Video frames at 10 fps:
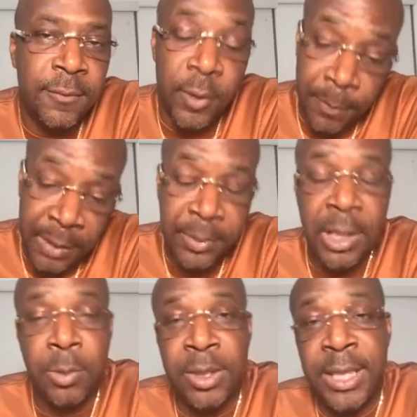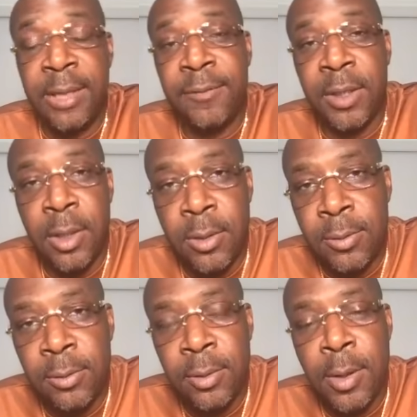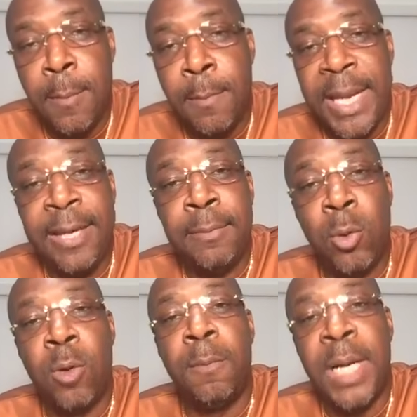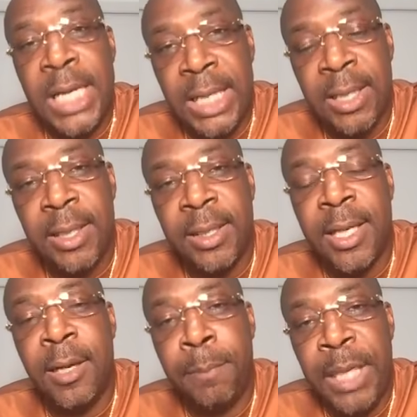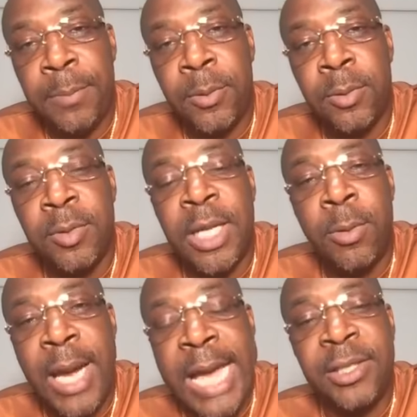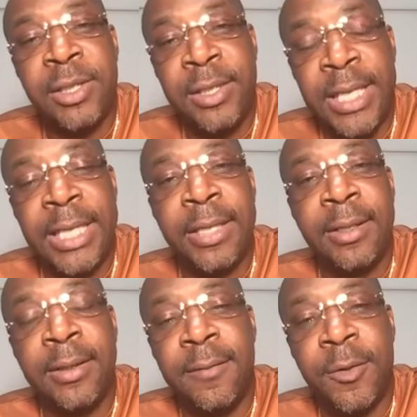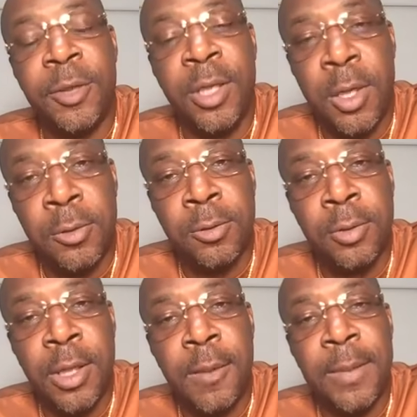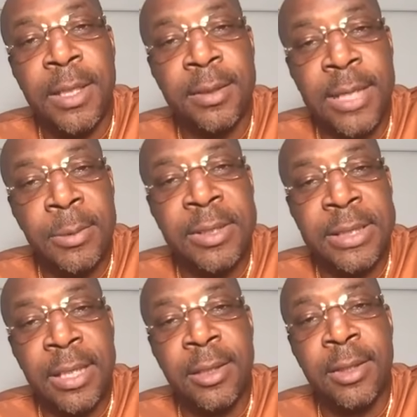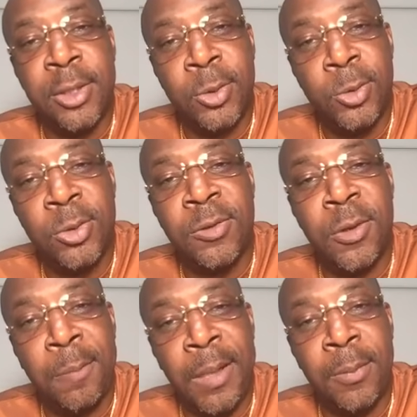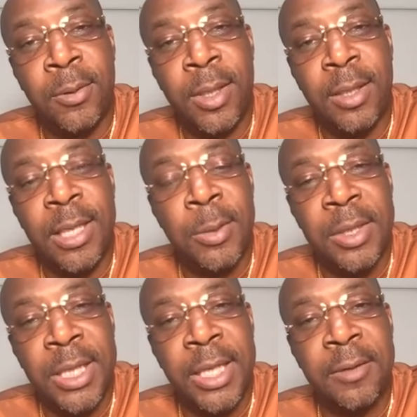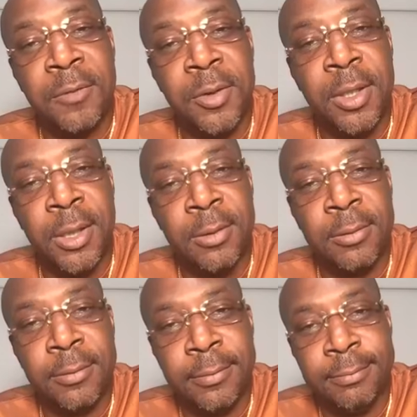for the people that were digging for gold made more money than the people that were actually digging for the gold, because they were selling the tools for the people that were digging for the gold.